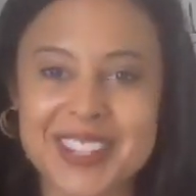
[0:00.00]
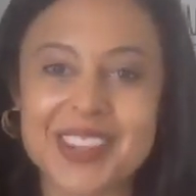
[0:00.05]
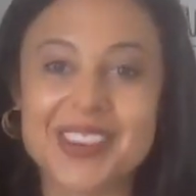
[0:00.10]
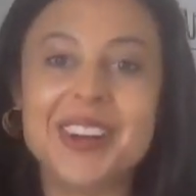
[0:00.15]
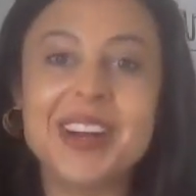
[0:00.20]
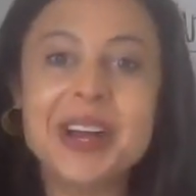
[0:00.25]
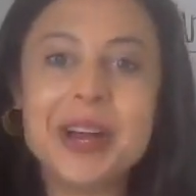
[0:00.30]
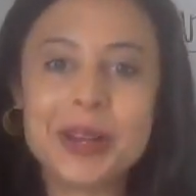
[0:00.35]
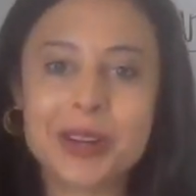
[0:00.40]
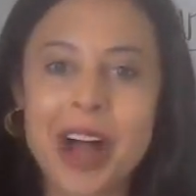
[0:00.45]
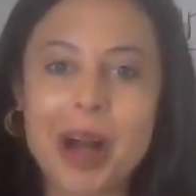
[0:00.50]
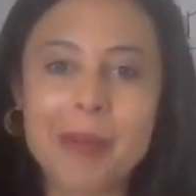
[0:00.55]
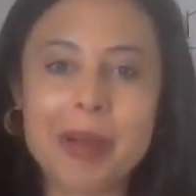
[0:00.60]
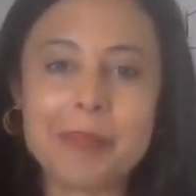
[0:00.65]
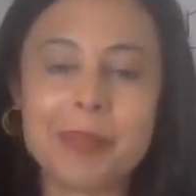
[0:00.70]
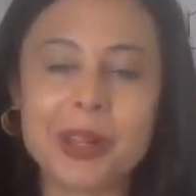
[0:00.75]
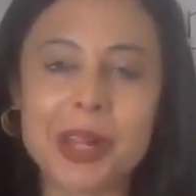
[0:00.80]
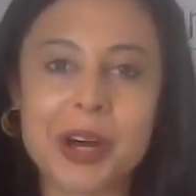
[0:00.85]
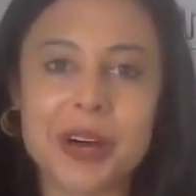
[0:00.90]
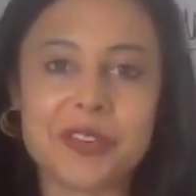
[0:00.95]
So
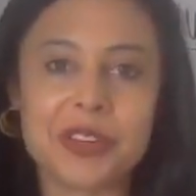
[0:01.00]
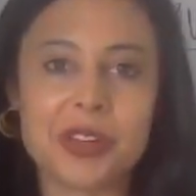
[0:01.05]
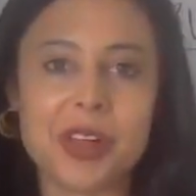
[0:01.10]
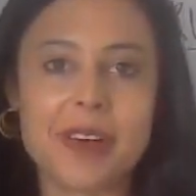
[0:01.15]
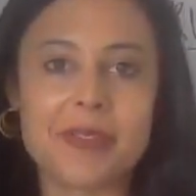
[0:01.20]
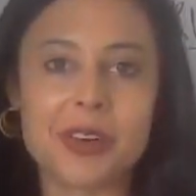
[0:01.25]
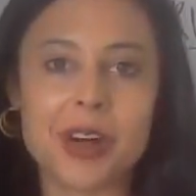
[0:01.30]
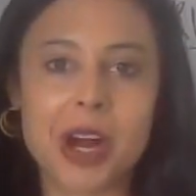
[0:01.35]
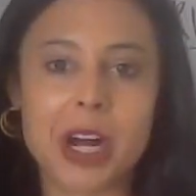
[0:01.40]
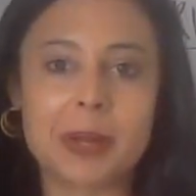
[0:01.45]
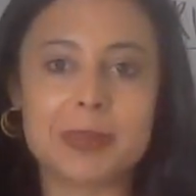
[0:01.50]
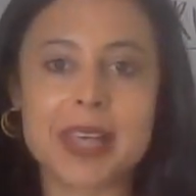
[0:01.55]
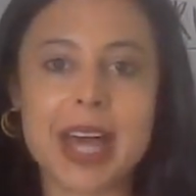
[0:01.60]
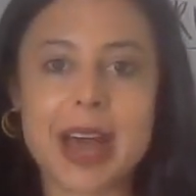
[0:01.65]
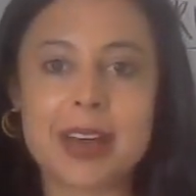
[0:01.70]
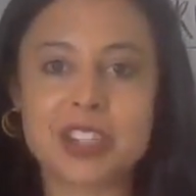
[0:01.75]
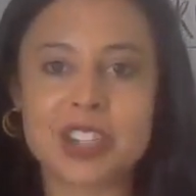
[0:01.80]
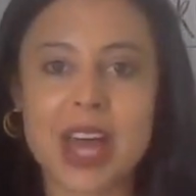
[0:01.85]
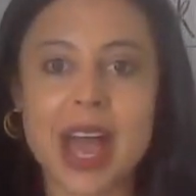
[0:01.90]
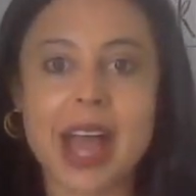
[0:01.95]
comment below if you love carbs.
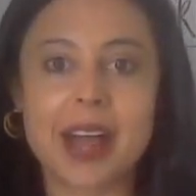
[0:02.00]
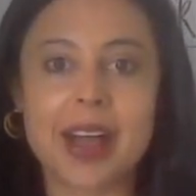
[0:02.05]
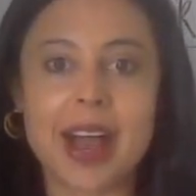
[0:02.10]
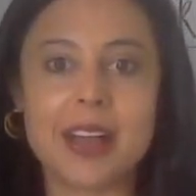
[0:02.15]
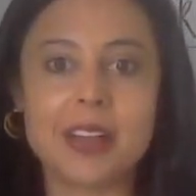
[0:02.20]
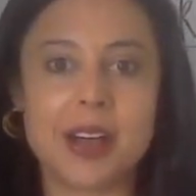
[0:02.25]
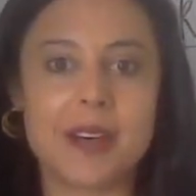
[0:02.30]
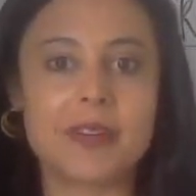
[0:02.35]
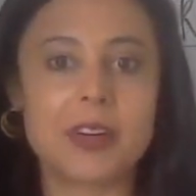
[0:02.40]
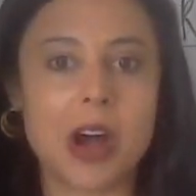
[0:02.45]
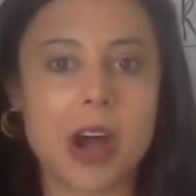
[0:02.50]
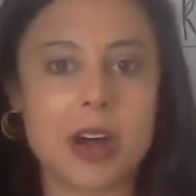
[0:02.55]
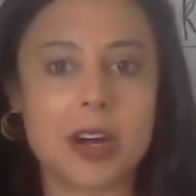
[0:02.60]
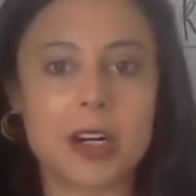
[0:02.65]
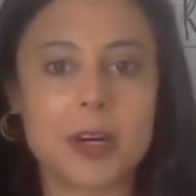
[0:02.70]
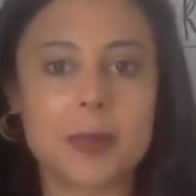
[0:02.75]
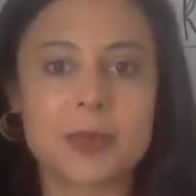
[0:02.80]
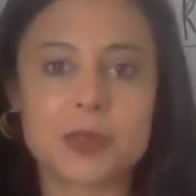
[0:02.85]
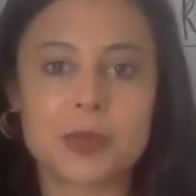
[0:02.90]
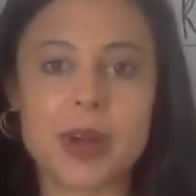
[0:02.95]
Hashtag I love
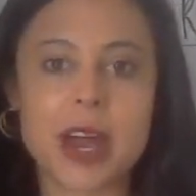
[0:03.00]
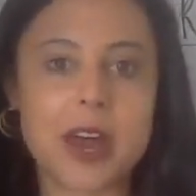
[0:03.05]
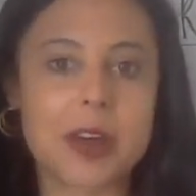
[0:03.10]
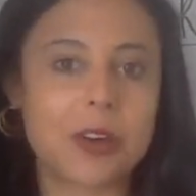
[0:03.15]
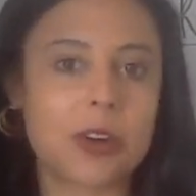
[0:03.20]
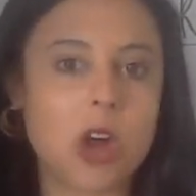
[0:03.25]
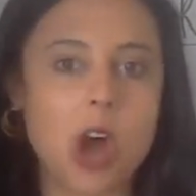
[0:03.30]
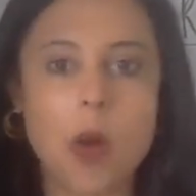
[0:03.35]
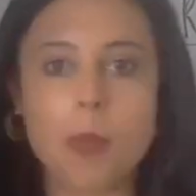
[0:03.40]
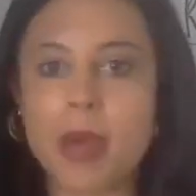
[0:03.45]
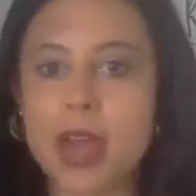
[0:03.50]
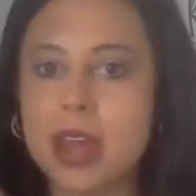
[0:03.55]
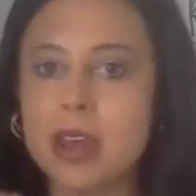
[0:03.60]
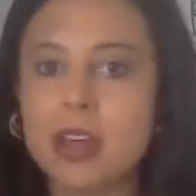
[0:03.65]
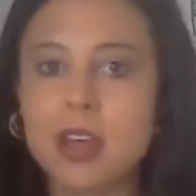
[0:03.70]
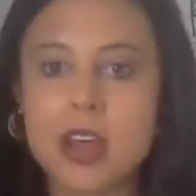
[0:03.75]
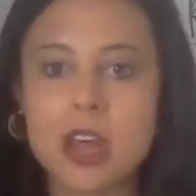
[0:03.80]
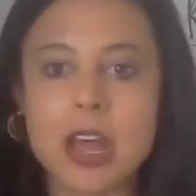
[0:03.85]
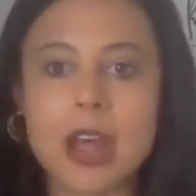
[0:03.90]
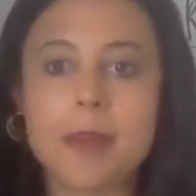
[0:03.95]
carbs, right? Or comment
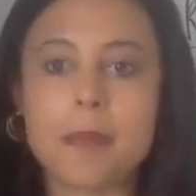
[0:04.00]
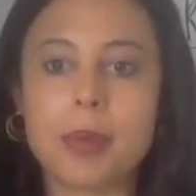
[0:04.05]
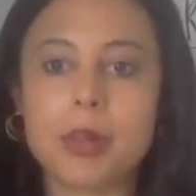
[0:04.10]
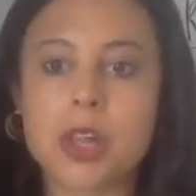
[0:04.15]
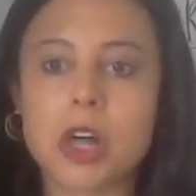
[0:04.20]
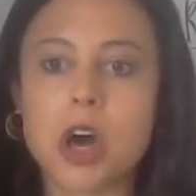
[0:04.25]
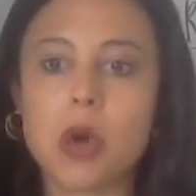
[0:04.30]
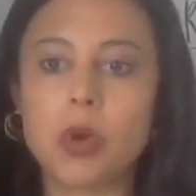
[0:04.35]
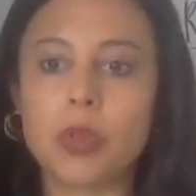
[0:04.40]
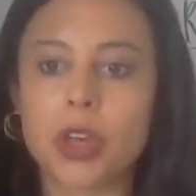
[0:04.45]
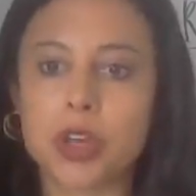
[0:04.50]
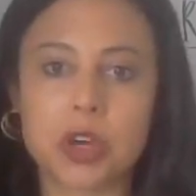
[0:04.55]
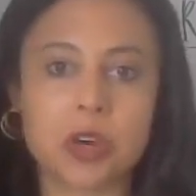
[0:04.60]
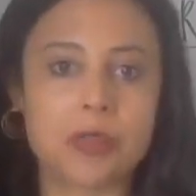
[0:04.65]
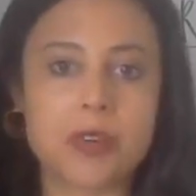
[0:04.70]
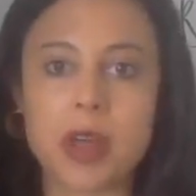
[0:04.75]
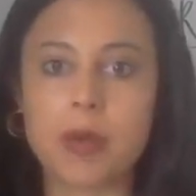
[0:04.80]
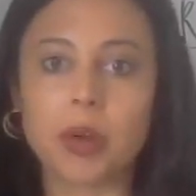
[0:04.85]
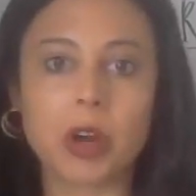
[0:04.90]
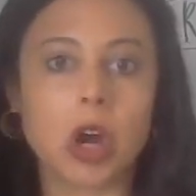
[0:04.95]
and below like your
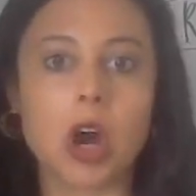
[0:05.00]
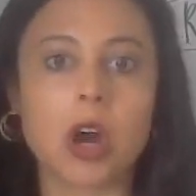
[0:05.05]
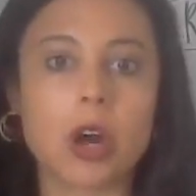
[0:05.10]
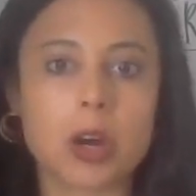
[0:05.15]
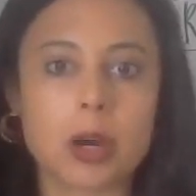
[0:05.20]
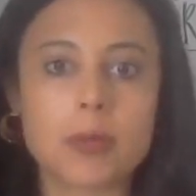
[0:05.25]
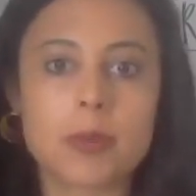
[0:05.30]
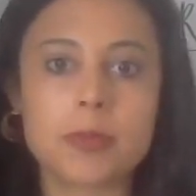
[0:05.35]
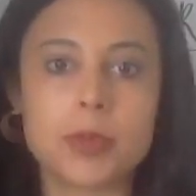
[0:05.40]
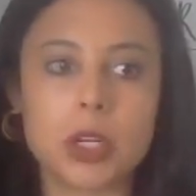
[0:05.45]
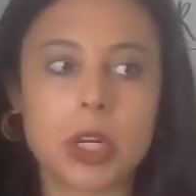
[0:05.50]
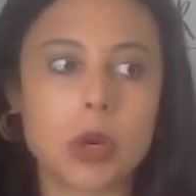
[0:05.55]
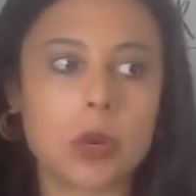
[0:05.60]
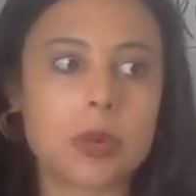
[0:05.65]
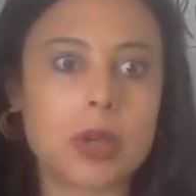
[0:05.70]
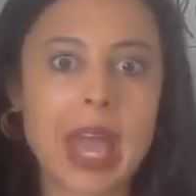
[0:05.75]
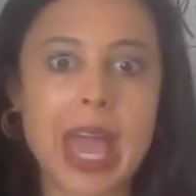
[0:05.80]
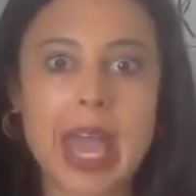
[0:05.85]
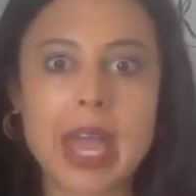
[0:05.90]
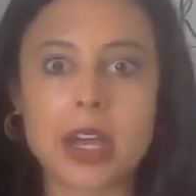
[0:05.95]
favorite carb, you know,
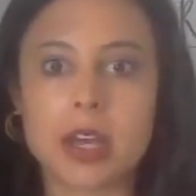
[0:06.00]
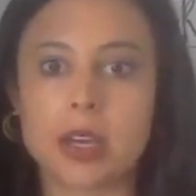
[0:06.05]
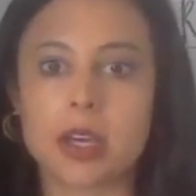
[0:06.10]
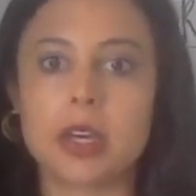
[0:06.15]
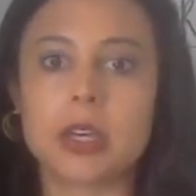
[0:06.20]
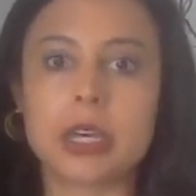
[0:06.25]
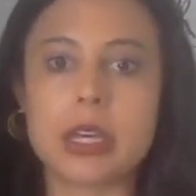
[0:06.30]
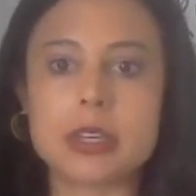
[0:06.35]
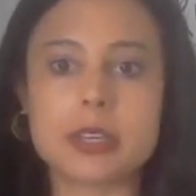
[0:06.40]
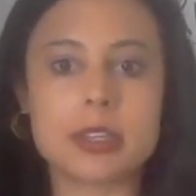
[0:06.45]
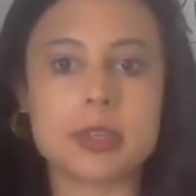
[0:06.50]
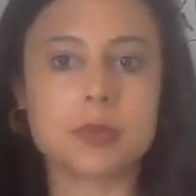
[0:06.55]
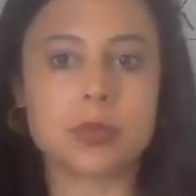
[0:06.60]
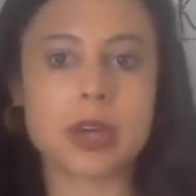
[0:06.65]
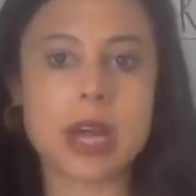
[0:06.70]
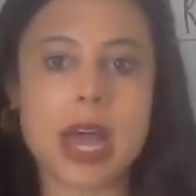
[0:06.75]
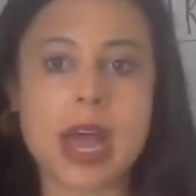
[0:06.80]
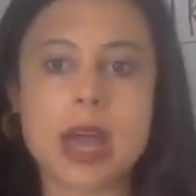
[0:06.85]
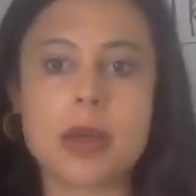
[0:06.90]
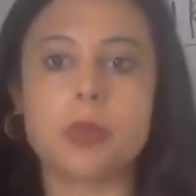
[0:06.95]
cake, cookies,
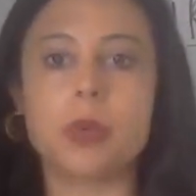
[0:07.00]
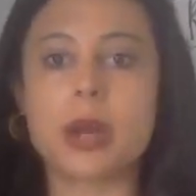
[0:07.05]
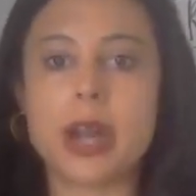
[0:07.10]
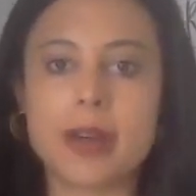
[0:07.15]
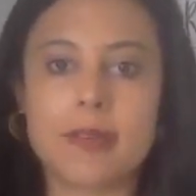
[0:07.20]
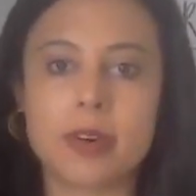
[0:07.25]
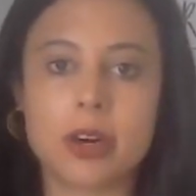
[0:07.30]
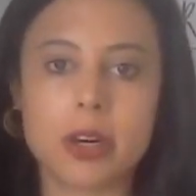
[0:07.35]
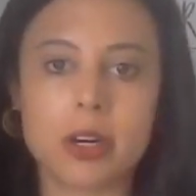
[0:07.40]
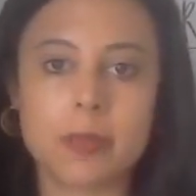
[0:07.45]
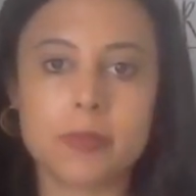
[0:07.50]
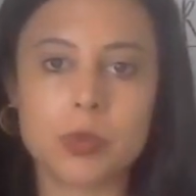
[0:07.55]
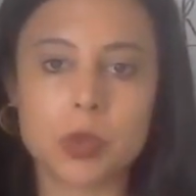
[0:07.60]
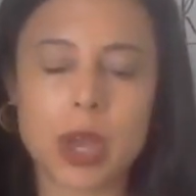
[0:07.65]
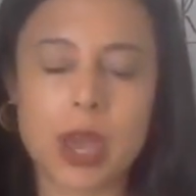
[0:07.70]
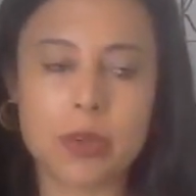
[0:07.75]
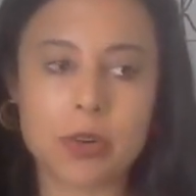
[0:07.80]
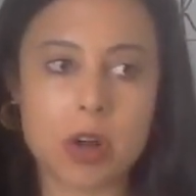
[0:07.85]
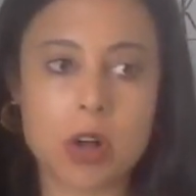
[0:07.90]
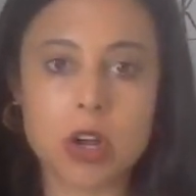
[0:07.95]
bread, whatever.
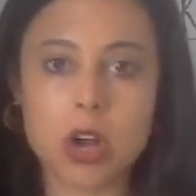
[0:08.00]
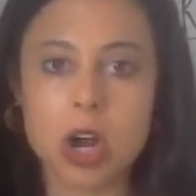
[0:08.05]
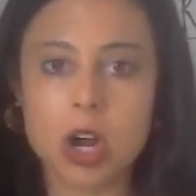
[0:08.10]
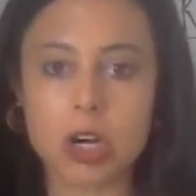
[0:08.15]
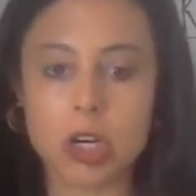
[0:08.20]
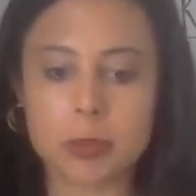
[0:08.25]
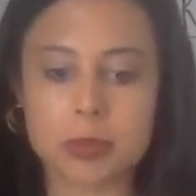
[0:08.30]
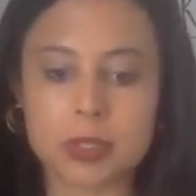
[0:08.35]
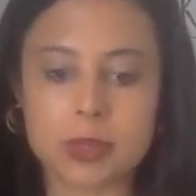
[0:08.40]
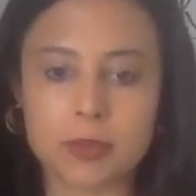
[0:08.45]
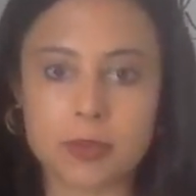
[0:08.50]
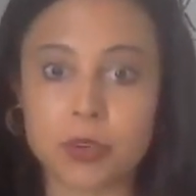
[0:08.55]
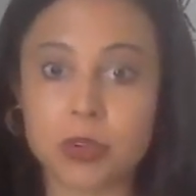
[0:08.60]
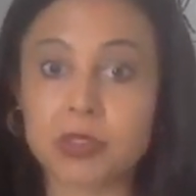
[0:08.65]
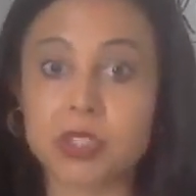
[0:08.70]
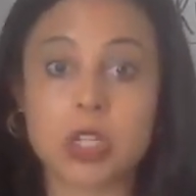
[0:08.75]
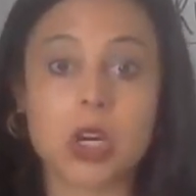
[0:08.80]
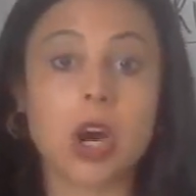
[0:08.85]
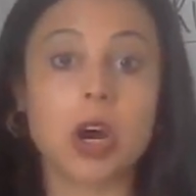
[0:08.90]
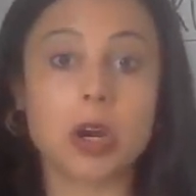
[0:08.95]
Okay, they're all carbs.
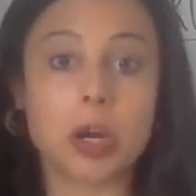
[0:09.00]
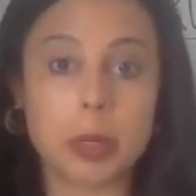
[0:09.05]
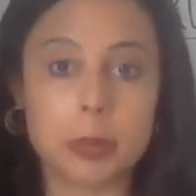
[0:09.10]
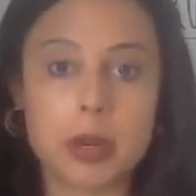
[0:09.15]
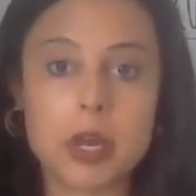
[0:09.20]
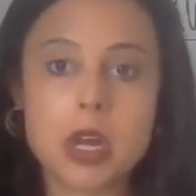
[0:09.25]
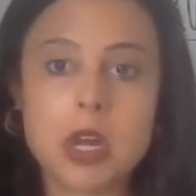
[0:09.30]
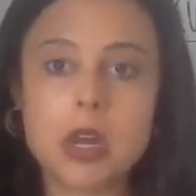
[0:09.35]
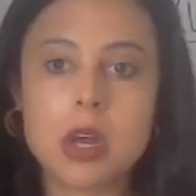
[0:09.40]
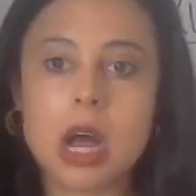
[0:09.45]
Fruit's a carb.